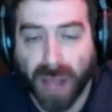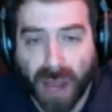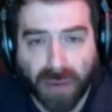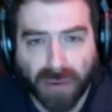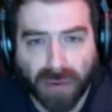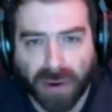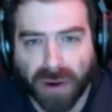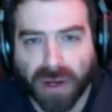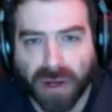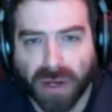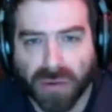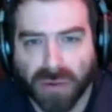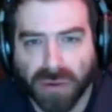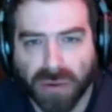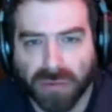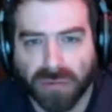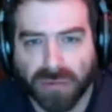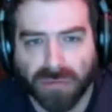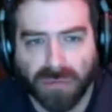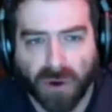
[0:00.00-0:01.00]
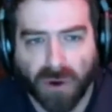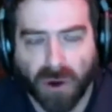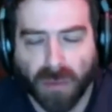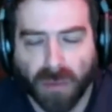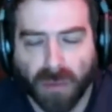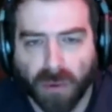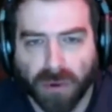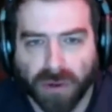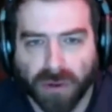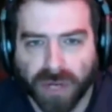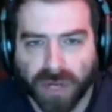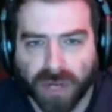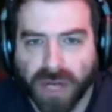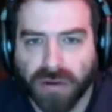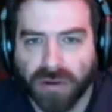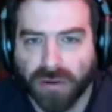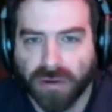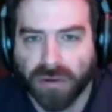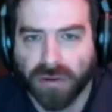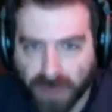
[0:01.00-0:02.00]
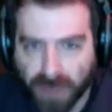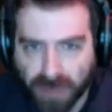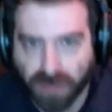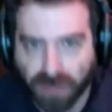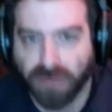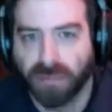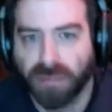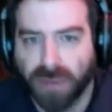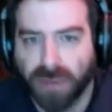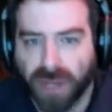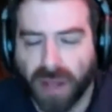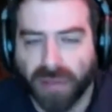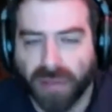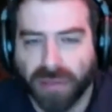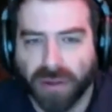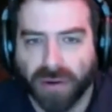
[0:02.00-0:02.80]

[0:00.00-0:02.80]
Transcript: would argue it was far more dangerous when it was put out there on